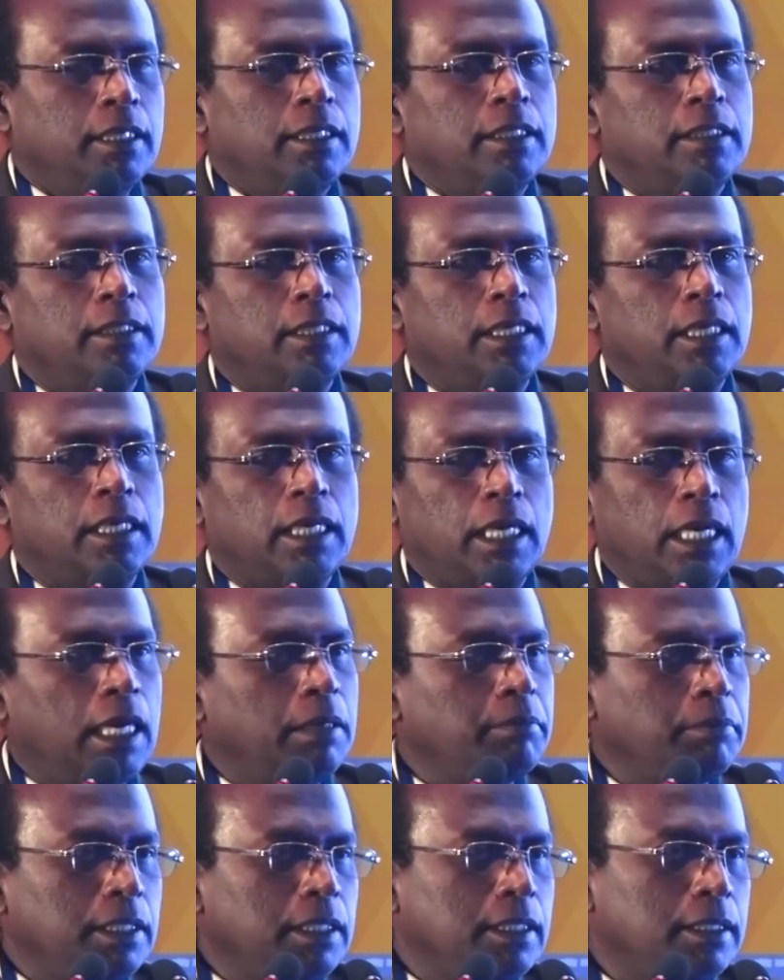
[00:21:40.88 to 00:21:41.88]
they are
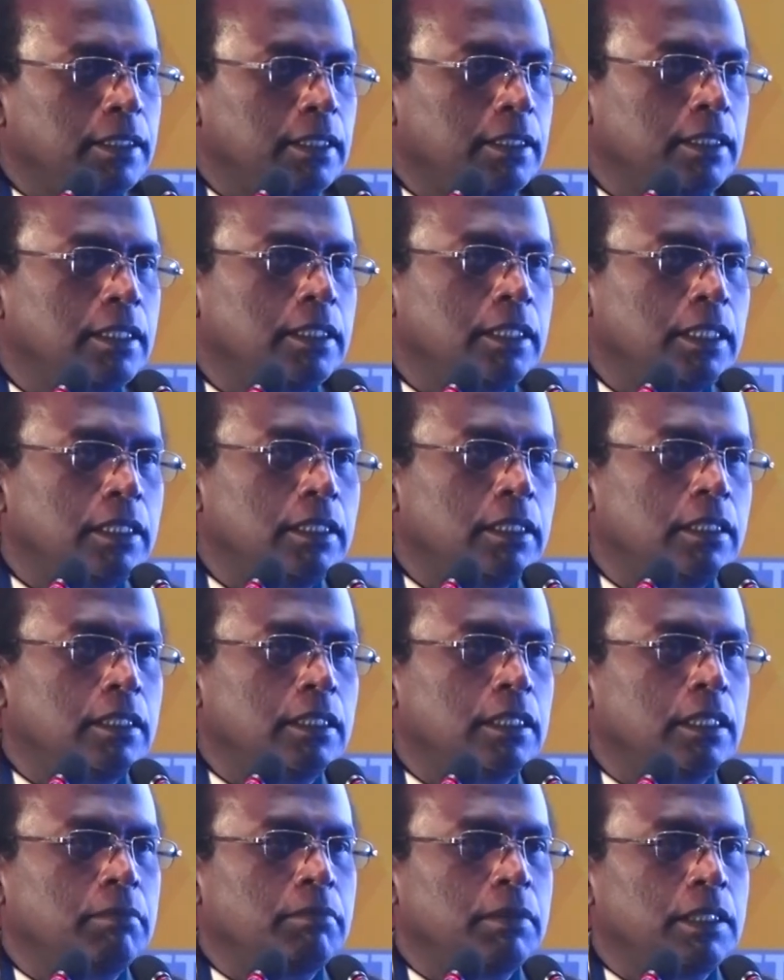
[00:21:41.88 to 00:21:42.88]
alarmed in the sense the CT
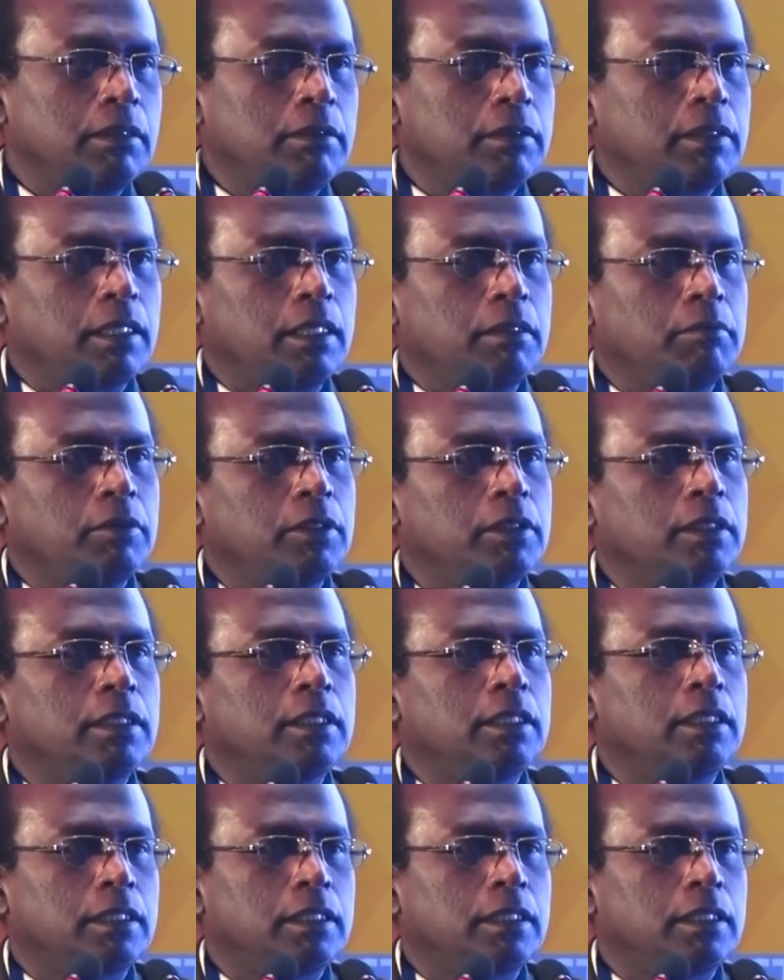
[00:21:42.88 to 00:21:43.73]
angiogram gives almost